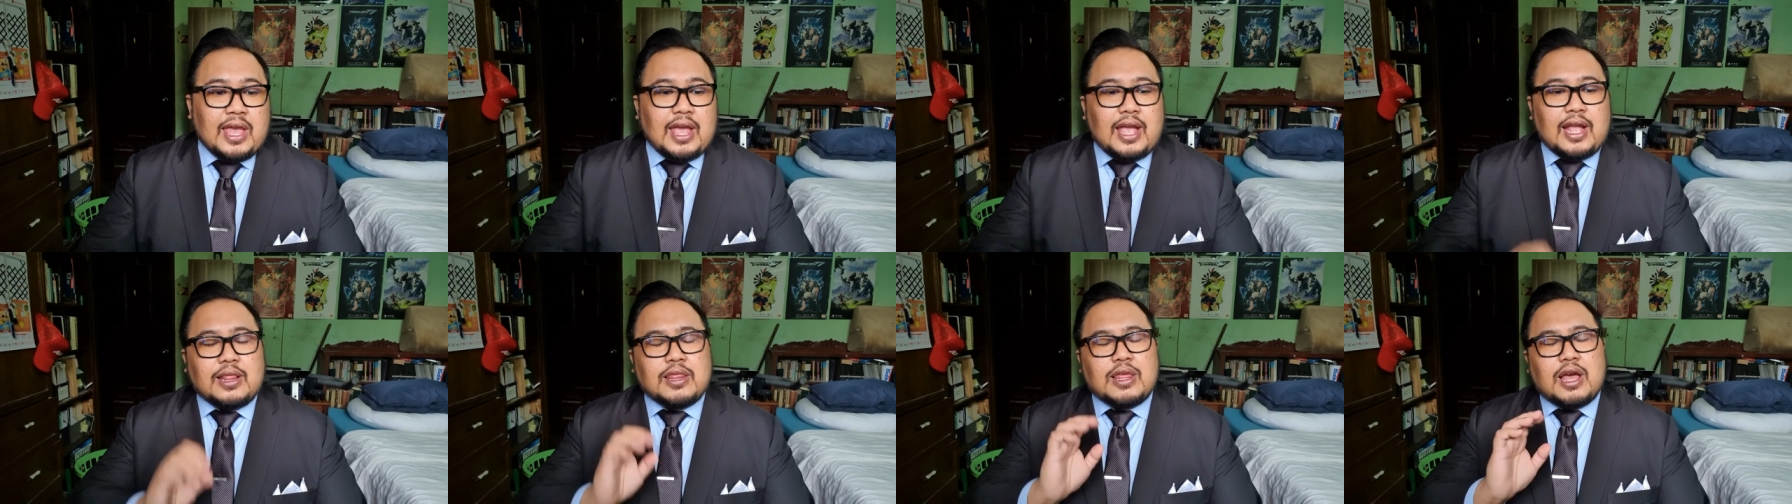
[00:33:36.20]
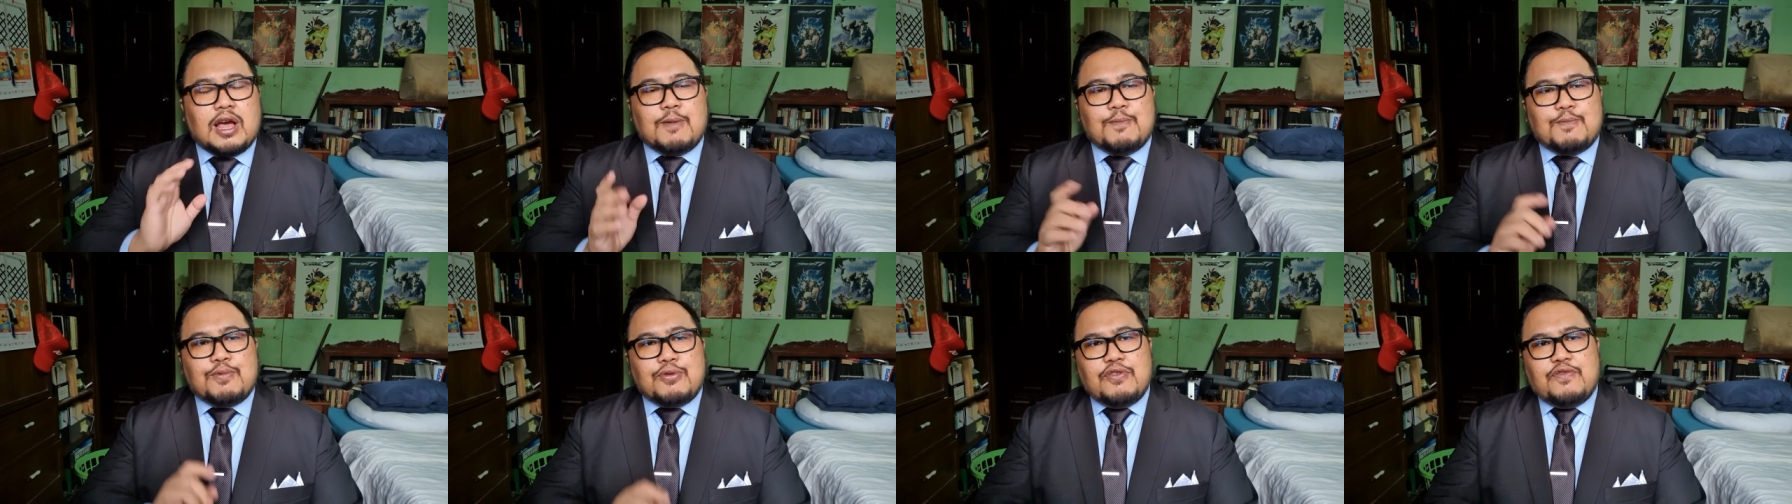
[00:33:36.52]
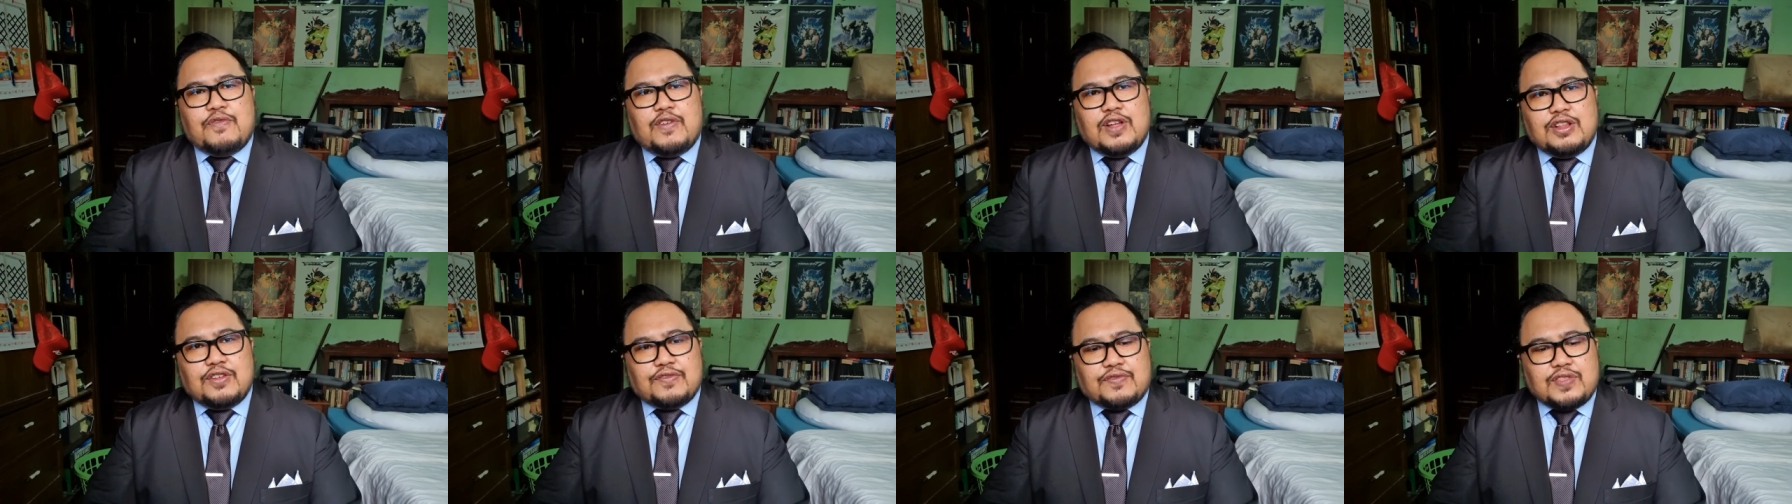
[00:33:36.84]
And the
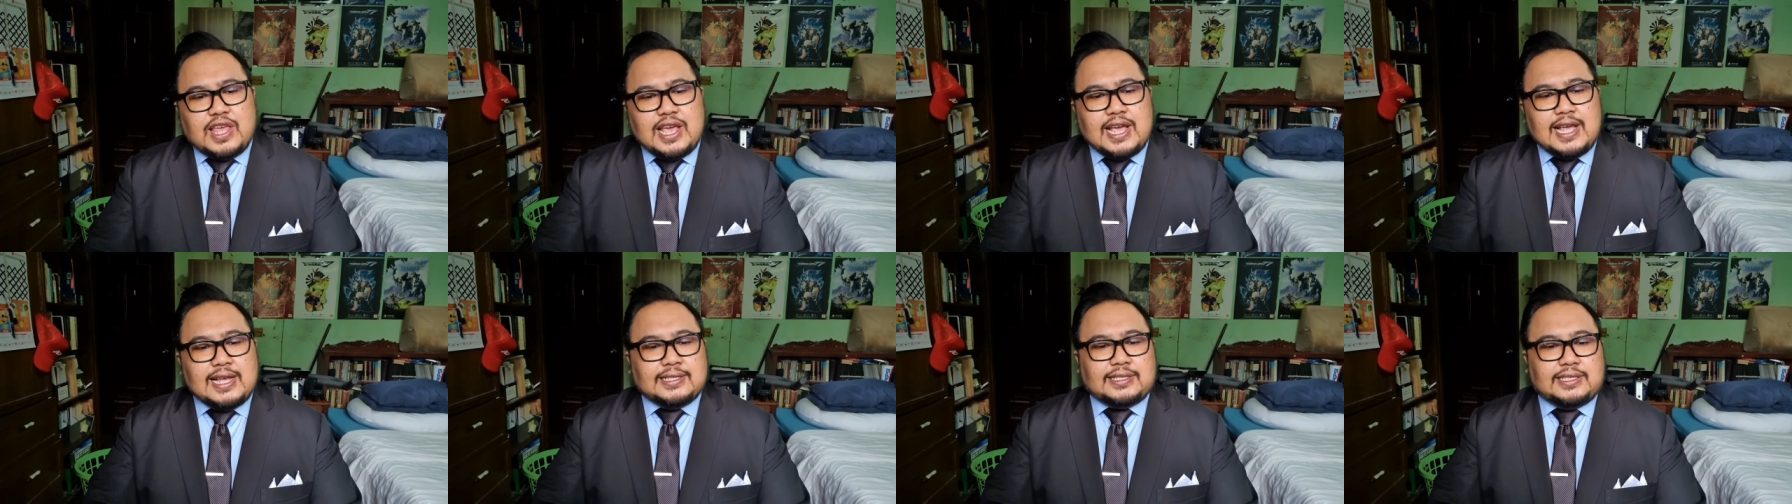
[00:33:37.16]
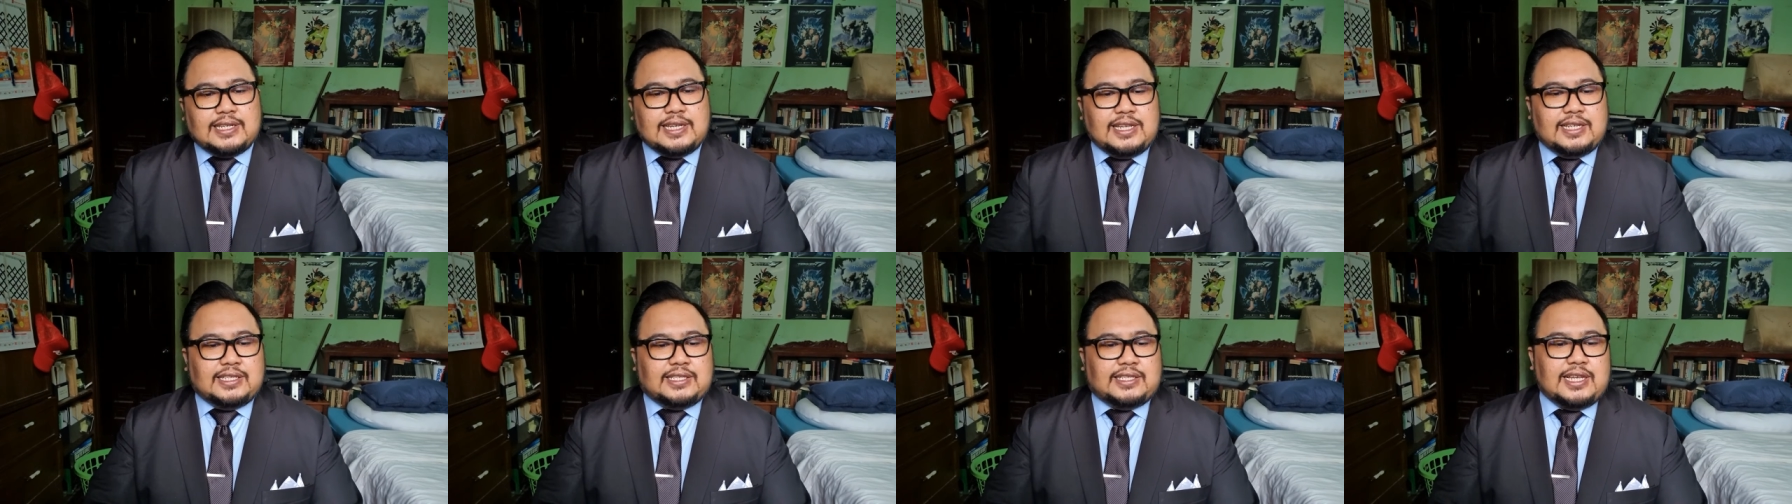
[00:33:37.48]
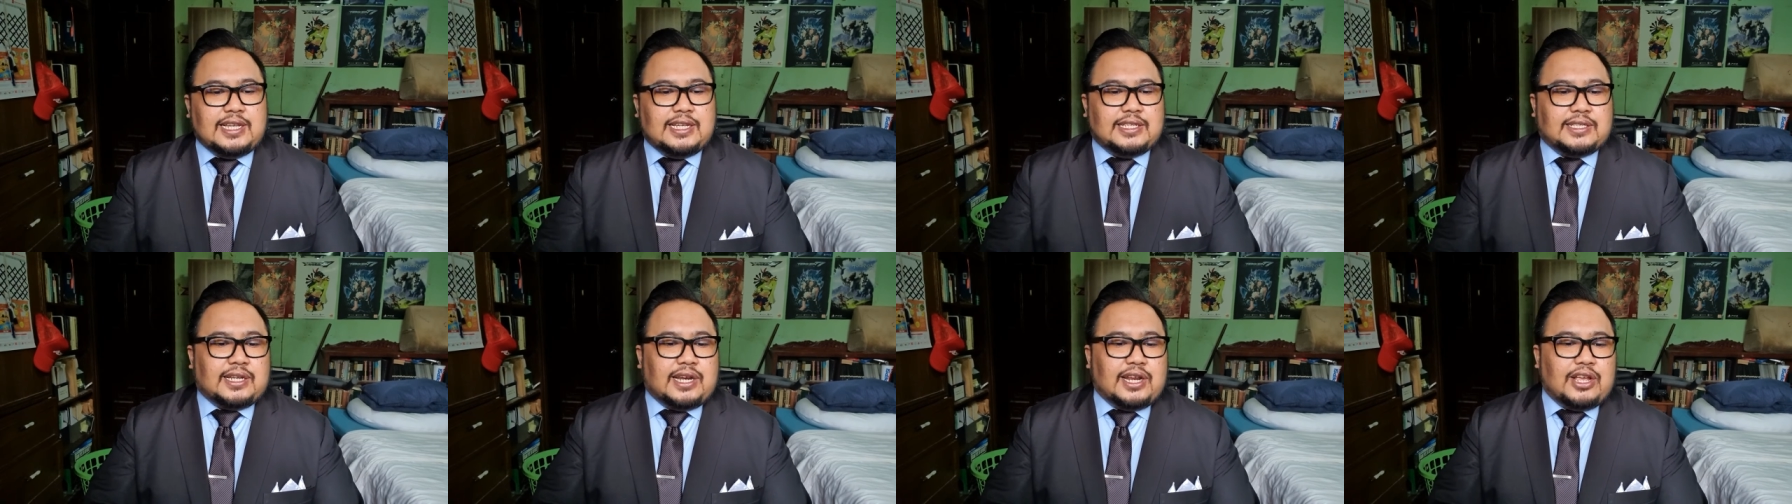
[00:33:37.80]
approval of the
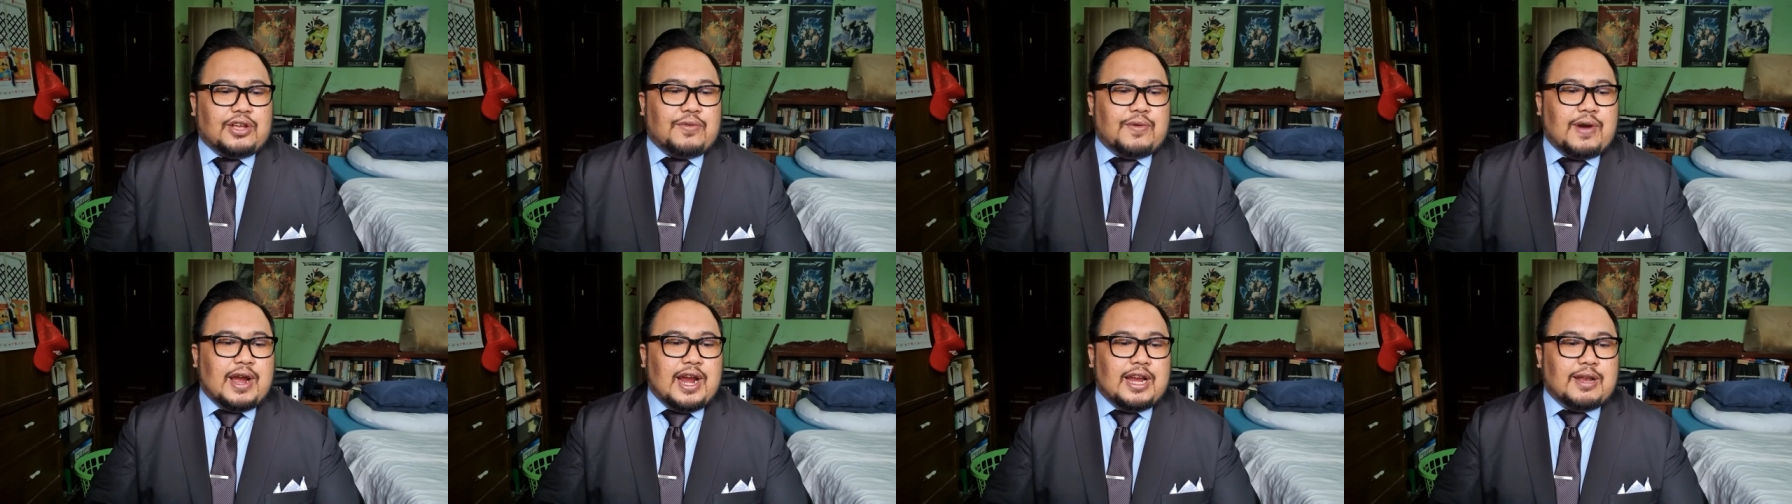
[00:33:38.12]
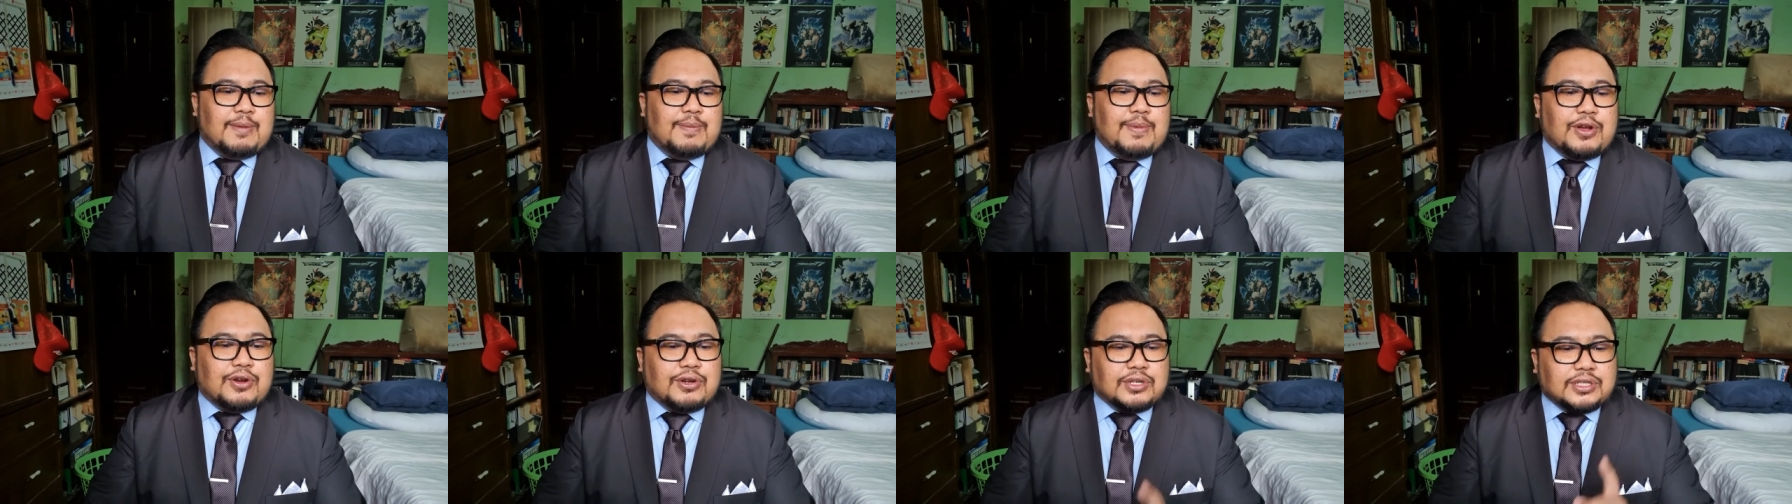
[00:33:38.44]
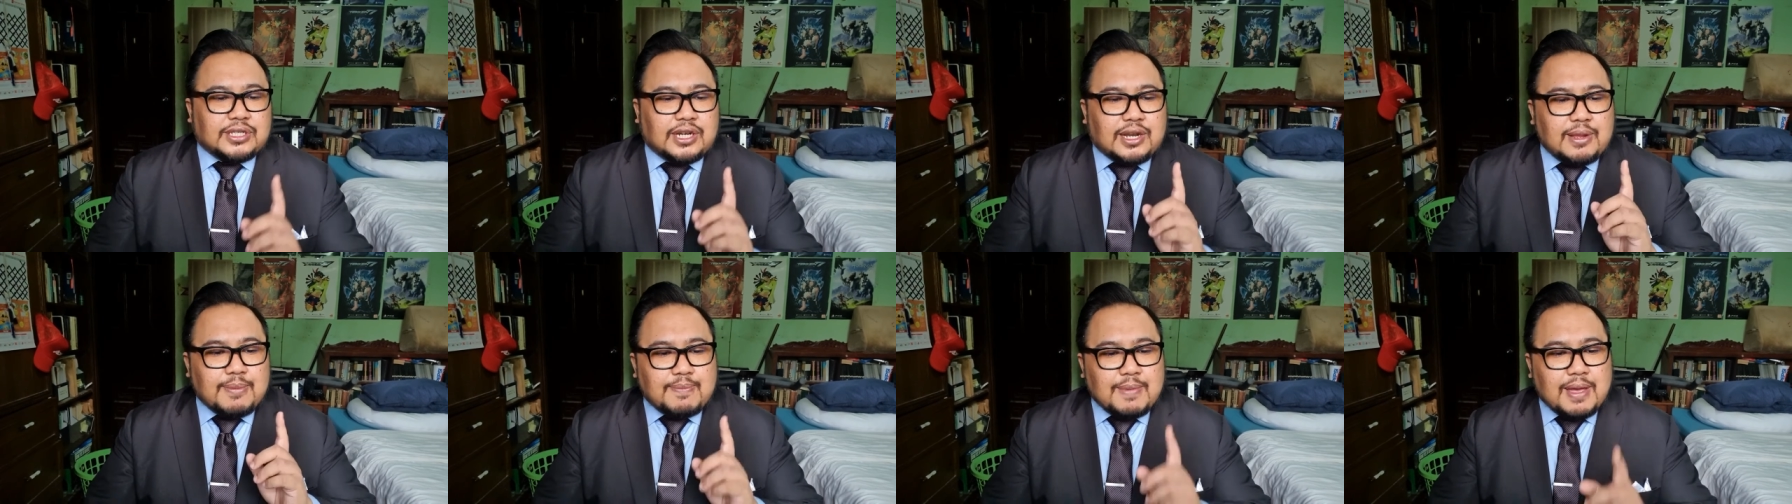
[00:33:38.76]
SEC is required
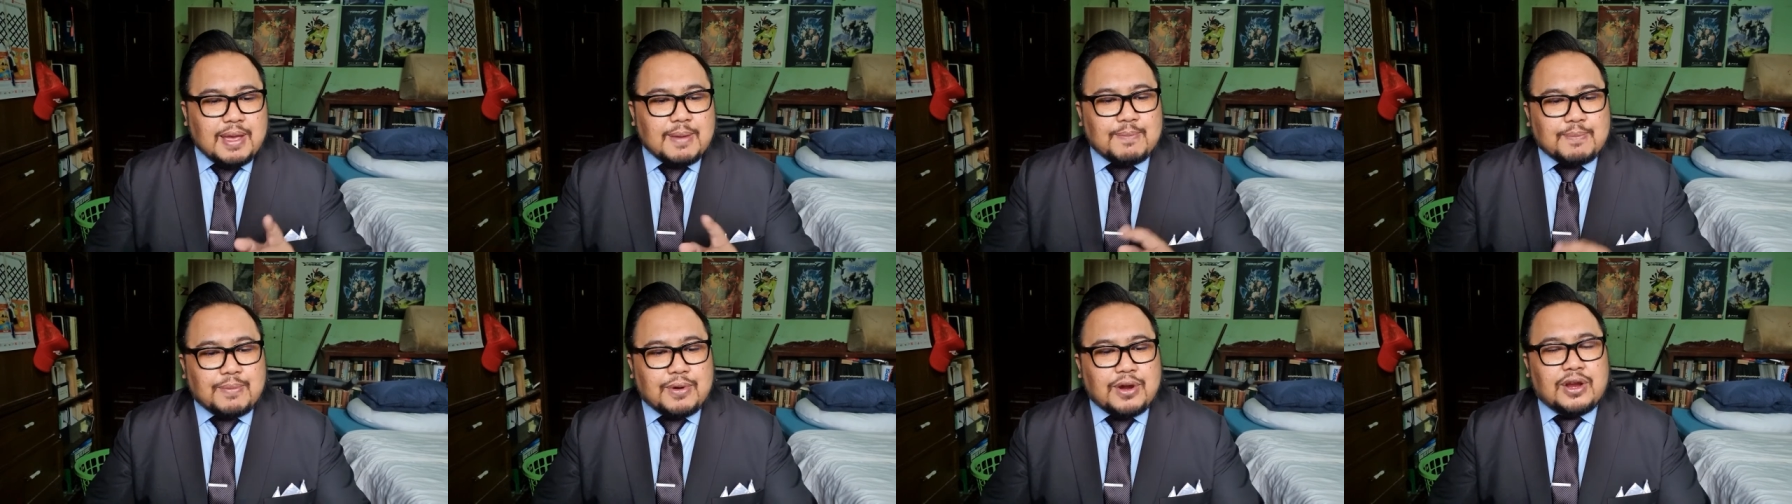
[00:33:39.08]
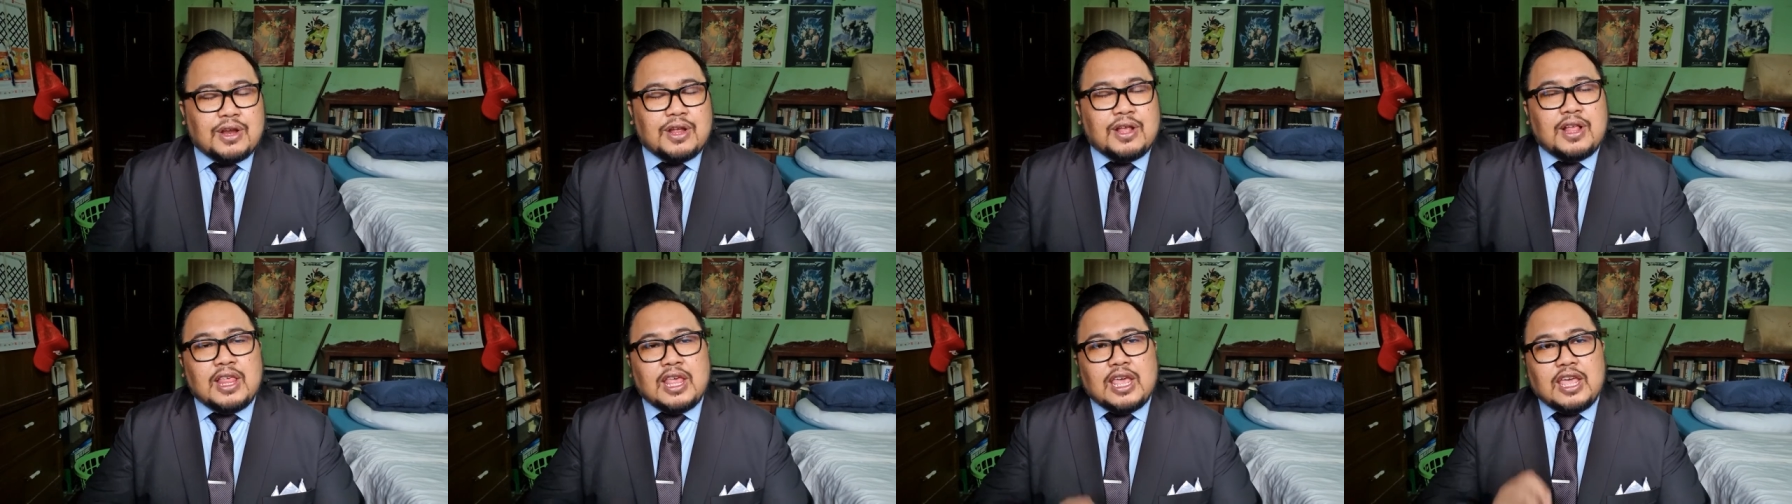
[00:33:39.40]
because, remember,